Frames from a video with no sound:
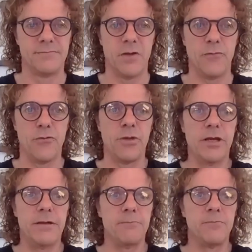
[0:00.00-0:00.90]
From
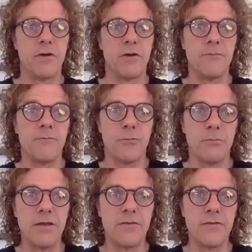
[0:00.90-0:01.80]
me
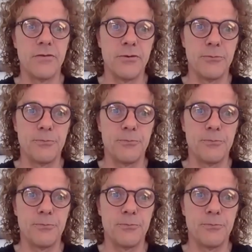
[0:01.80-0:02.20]
to you.